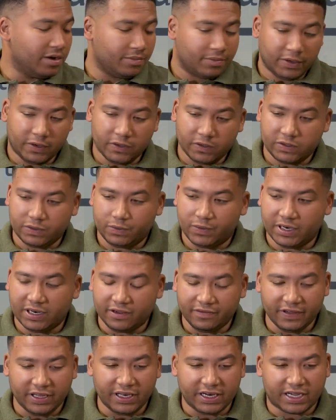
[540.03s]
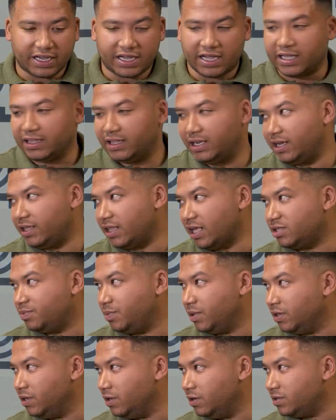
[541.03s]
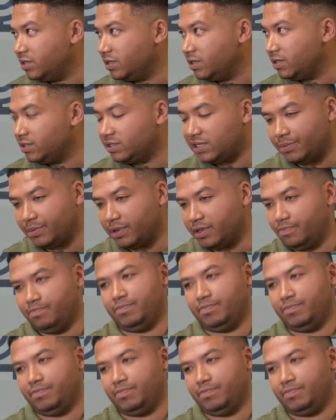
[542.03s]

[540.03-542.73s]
because we're living in a country that's producing some of the